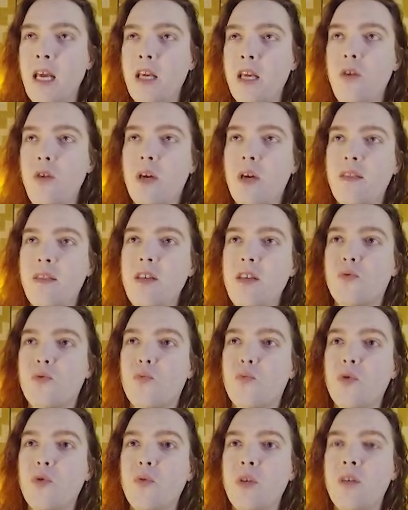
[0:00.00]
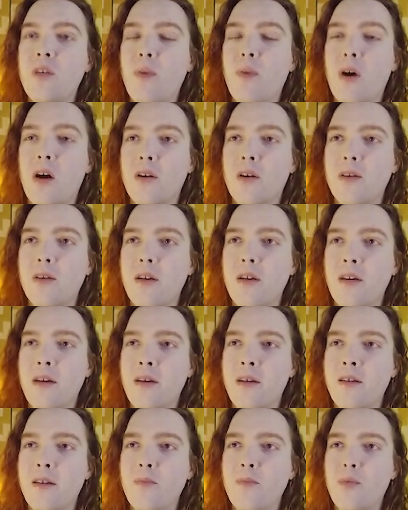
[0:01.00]
you get these ruined
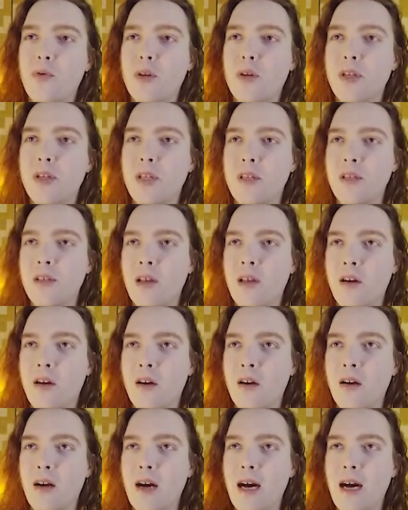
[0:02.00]
portions that are